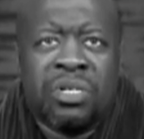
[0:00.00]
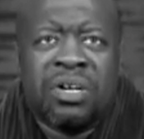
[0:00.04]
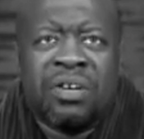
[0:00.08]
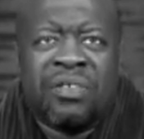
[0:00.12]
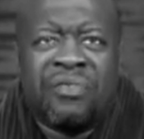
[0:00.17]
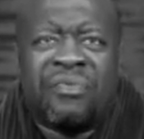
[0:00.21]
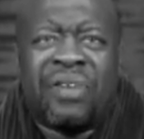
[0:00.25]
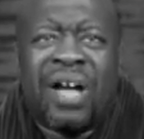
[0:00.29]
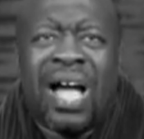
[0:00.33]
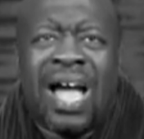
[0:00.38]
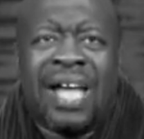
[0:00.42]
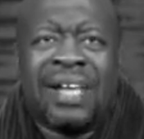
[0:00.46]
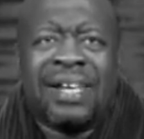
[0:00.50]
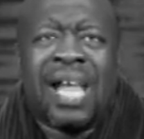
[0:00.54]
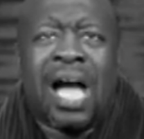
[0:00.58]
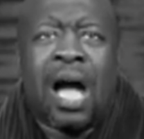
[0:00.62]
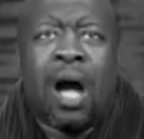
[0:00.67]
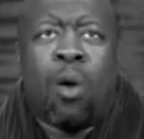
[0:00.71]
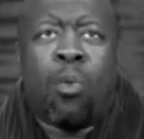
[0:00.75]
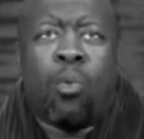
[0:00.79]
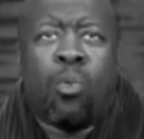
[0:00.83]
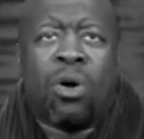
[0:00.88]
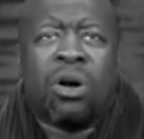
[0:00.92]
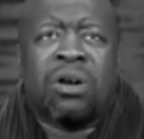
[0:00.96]
Find
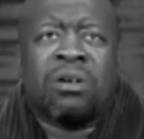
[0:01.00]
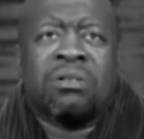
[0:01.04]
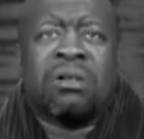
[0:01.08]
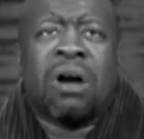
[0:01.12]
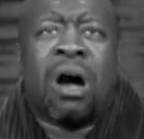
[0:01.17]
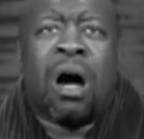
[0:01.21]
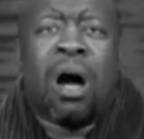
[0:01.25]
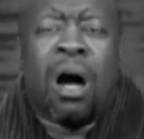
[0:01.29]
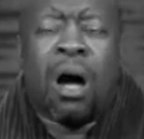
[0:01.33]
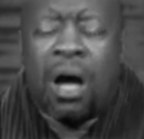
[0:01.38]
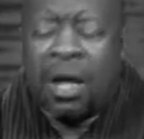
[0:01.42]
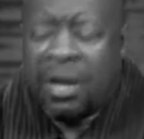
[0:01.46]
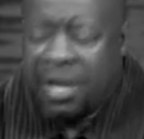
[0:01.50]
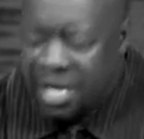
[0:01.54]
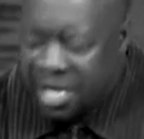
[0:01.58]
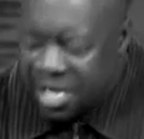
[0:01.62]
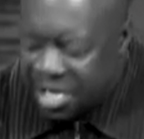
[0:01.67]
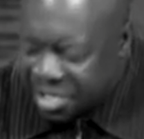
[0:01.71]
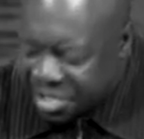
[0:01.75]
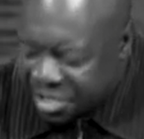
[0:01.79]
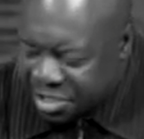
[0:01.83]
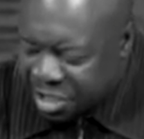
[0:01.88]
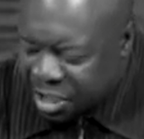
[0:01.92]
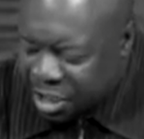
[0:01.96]
out what God
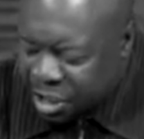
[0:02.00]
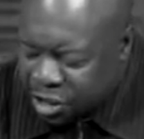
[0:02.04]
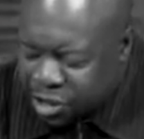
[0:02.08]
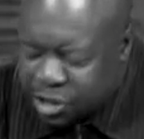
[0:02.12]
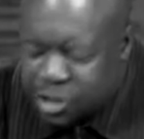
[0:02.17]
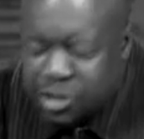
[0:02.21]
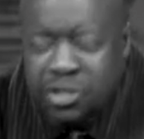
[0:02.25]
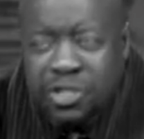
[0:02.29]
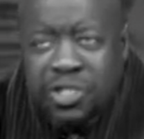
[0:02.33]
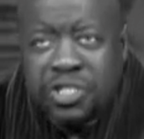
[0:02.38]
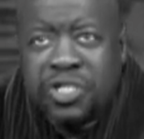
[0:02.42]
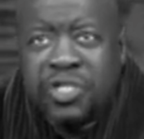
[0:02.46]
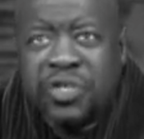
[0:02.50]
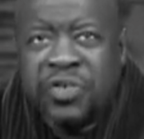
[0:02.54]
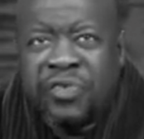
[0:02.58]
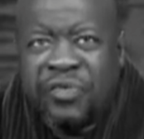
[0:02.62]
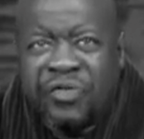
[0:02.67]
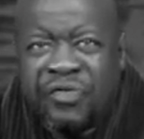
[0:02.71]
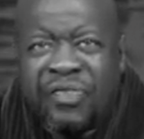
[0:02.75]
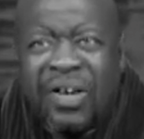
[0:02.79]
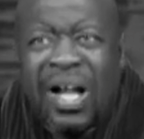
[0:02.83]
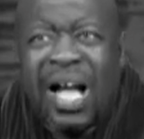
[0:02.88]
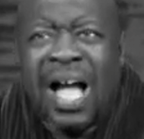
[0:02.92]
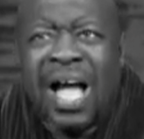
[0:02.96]
needs you to do.
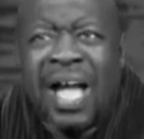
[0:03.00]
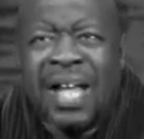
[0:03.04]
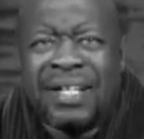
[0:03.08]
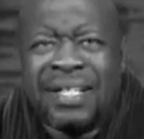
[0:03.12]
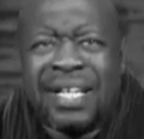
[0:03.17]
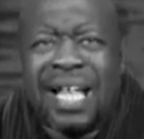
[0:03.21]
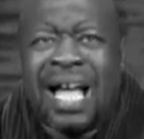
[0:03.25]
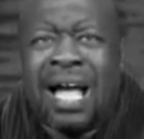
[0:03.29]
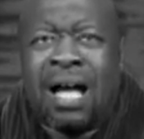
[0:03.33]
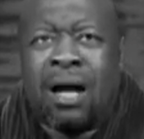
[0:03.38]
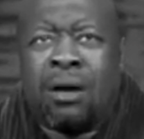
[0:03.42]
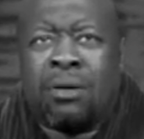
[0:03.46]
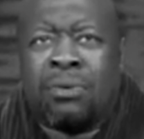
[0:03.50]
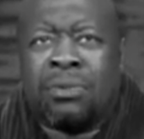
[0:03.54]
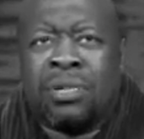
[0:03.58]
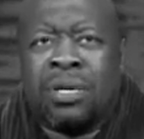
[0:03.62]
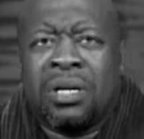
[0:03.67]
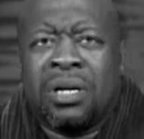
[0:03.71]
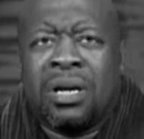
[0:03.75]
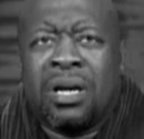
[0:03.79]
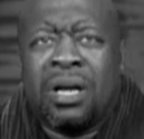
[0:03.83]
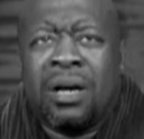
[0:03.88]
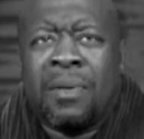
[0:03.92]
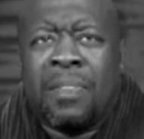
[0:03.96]
Find out
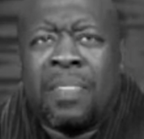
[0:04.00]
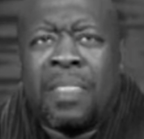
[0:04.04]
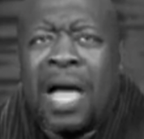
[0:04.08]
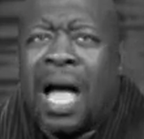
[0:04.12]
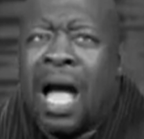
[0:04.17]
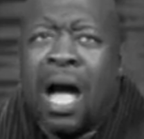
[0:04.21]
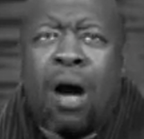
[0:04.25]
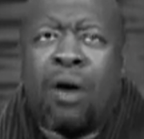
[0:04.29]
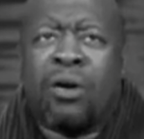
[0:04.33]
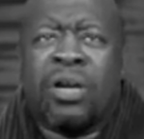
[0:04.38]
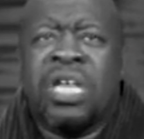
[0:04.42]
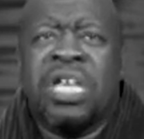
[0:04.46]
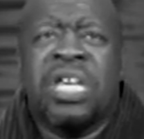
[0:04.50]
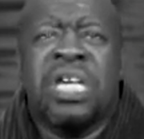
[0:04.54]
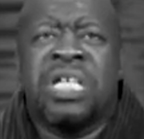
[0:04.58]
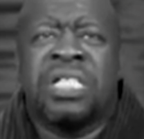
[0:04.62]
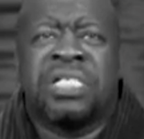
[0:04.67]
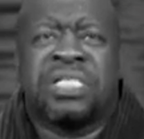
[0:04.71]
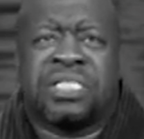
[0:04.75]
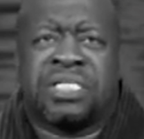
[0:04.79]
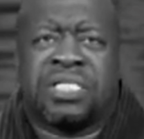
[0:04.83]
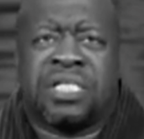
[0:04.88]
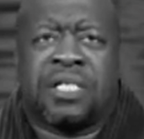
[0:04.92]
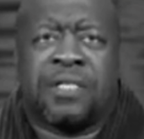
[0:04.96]
how
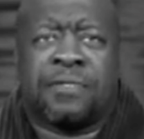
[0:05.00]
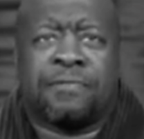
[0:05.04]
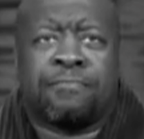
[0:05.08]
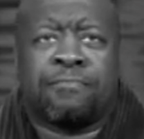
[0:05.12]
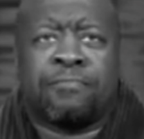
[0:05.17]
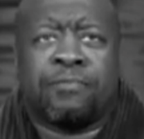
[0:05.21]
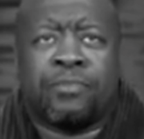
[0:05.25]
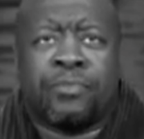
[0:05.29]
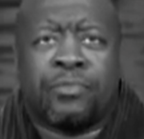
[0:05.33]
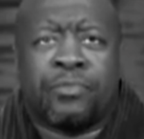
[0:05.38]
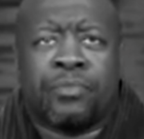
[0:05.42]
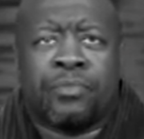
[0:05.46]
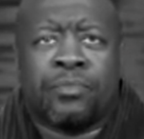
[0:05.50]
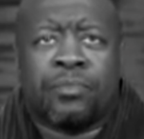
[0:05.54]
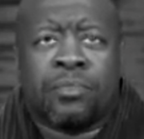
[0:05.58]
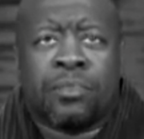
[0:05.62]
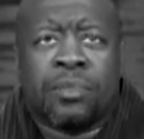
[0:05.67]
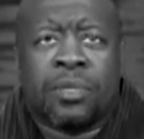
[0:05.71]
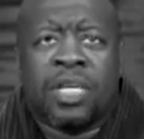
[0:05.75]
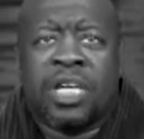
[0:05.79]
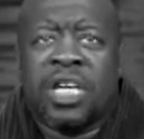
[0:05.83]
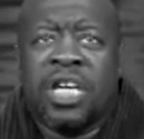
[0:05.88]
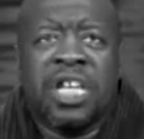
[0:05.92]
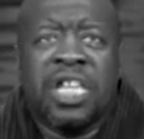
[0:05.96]
easy
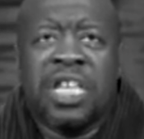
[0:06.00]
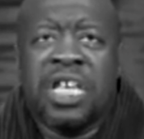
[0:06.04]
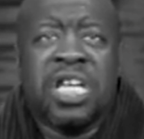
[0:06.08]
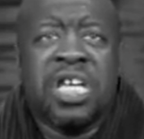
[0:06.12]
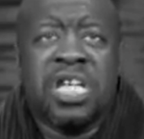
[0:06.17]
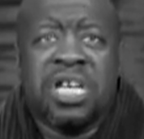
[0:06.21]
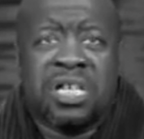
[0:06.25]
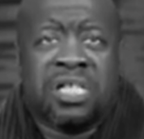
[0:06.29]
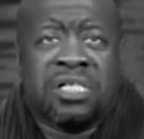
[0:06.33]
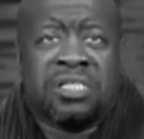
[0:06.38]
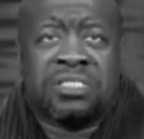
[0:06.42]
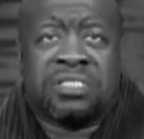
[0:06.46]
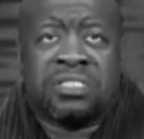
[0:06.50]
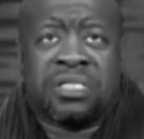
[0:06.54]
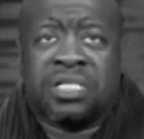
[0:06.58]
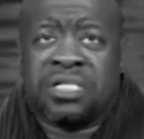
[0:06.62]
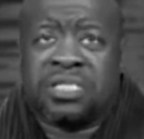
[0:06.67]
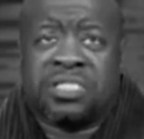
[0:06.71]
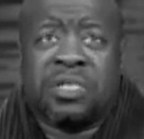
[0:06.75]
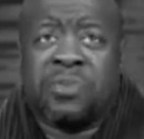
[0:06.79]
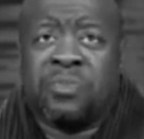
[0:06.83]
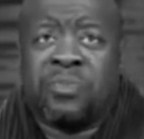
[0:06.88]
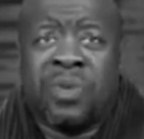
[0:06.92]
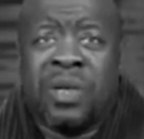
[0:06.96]
it is. Because,
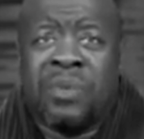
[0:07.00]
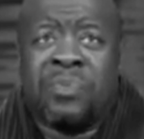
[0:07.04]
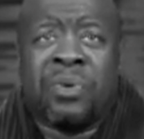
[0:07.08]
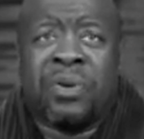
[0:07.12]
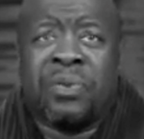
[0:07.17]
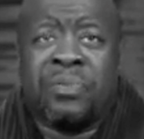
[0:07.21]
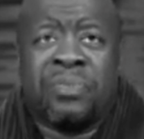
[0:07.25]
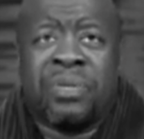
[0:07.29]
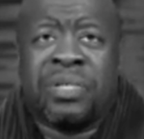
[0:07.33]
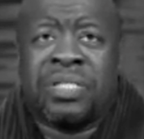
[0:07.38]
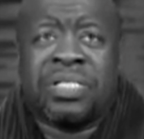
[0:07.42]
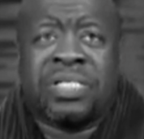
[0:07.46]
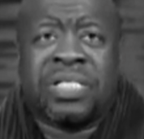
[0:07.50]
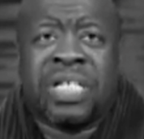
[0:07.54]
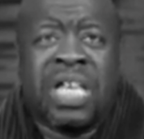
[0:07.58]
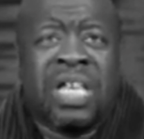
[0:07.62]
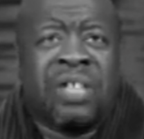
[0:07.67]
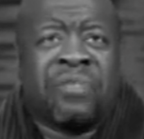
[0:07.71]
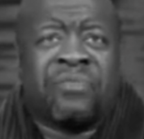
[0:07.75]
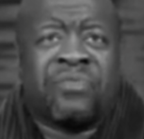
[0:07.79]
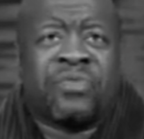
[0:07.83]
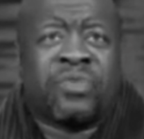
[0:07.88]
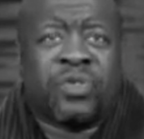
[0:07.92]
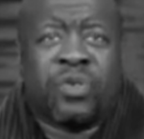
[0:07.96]
see, people have been
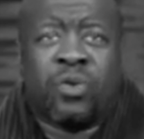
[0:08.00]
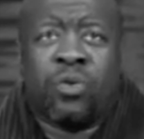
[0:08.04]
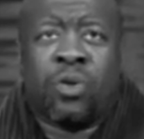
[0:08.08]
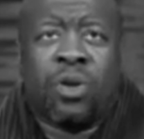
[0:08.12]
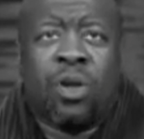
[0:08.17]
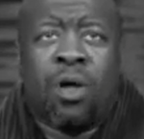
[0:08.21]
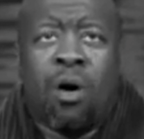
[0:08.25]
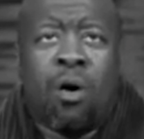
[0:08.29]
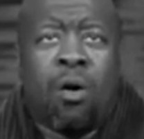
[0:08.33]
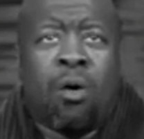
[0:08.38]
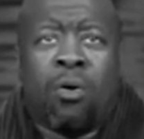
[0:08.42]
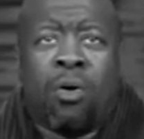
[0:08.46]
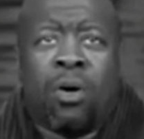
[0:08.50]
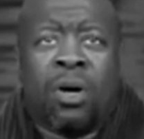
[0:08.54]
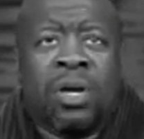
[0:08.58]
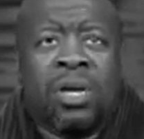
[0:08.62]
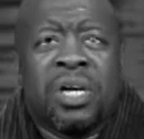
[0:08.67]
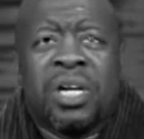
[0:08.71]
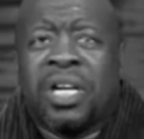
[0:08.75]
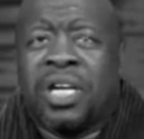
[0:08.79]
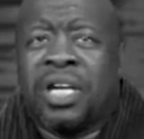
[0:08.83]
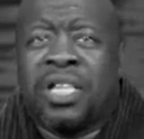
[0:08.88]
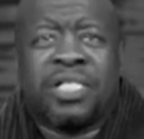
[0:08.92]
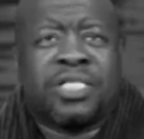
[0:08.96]
saying for so long,
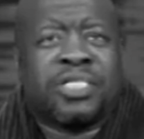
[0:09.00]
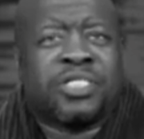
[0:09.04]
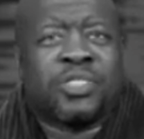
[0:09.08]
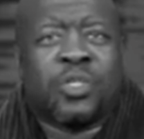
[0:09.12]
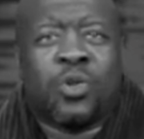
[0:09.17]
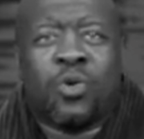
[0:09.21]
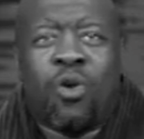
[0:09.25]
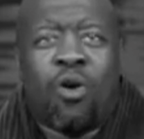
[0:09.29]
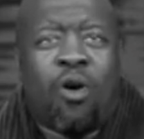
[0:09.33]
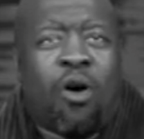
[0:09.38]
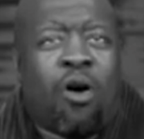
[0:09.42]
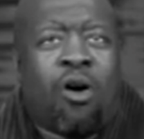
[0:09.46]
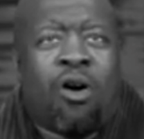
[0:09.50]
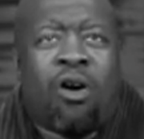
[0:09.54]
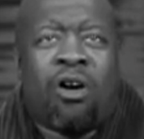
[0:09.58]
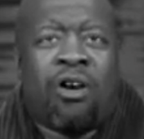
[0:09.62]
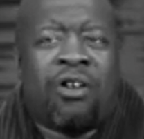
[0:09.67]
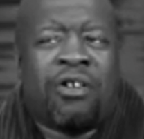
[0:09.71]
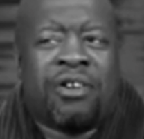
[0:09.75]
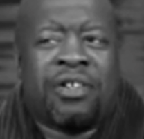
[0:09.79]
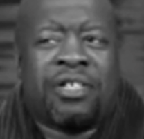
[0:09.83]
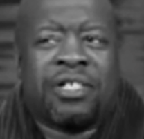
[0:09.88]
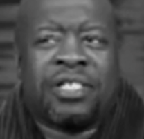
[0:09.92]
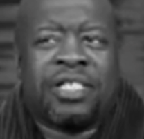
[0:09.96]
it's so hard
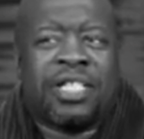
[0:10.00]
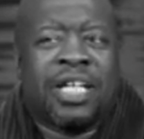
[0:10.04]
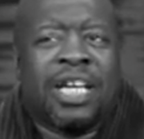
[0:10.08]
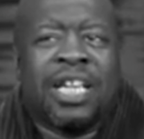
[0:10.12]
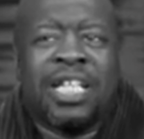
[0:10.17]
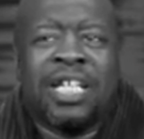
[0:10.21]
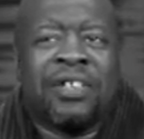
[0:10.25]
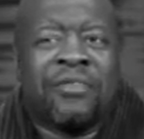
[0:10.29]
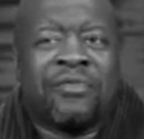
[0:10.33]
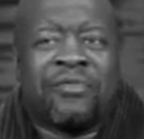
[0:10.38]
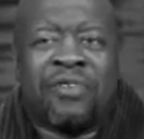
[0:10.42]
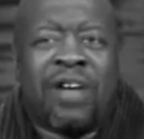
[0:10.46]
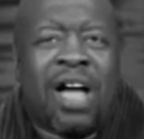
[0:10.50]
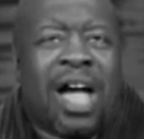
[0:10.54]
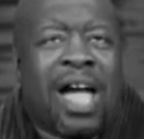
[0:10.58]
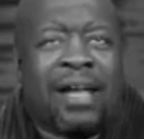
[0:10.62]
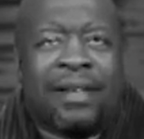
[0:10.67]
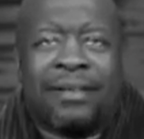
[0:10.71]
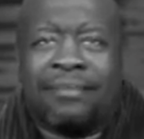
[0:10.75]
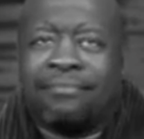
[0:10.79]
to live right